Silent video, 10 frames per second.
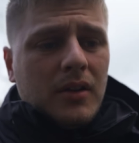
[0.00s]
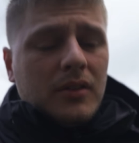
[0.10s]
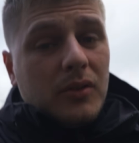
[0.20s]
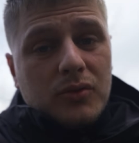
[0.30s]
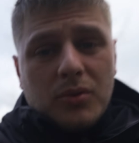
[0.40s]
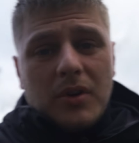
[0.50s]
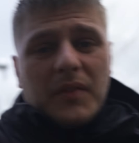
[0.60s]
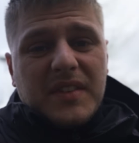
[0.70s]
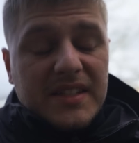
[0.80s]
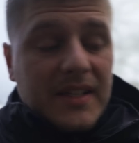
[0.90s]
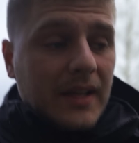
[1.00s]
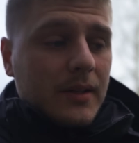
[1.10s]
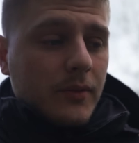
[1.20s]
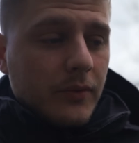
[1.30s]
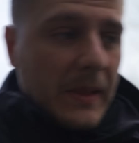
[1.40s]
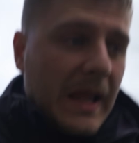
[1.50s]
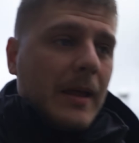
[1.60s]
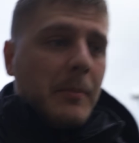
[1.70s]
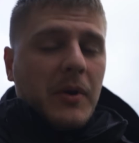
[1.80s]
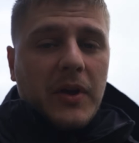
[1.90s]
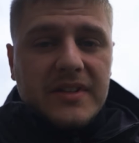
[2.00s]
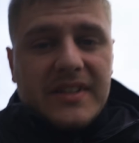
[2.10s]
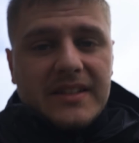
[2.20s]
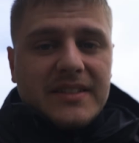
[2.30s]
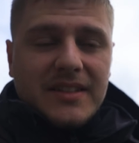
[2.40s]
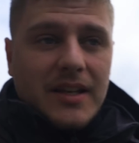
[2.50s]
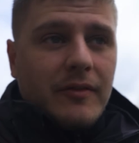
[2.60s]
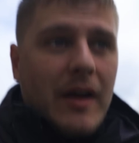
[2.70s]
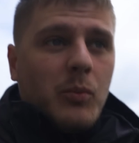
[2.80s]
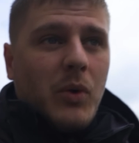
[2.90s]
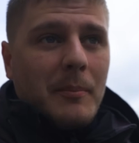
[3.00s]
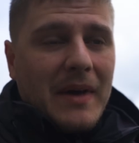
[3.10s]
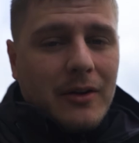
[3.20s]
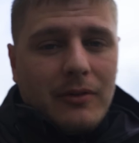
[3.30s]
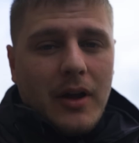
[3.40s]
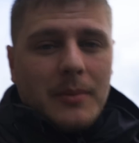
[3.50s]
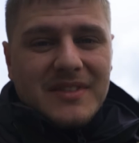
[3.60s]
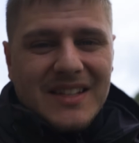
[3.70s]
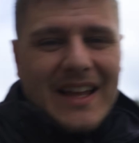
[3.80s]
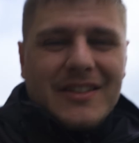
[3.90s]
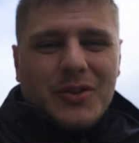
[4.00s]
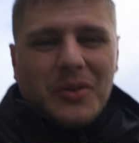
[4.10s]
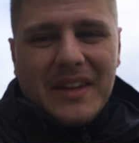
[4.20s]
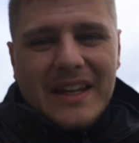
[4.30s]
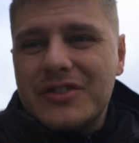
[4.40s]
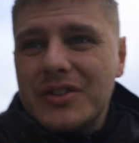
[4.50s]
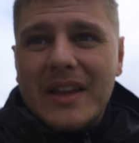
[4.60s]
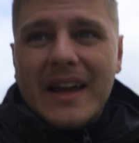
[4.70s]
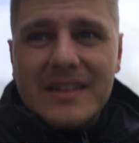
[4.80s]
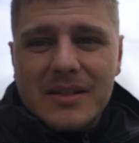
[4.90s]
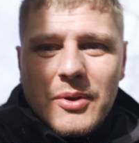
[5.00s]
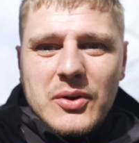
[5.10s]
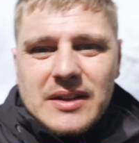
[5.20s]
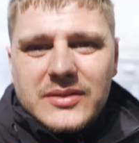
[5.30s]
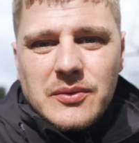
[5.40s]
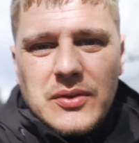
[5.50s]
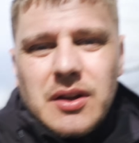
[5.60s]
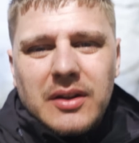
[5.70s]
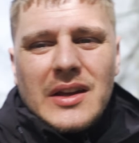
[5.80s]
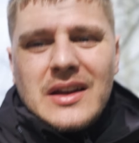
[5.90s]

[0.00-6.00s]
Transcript: neutral and earth disconnected from that lamppost, and it's still around 1 megaohm, so that's not the issue there, to be honest with you.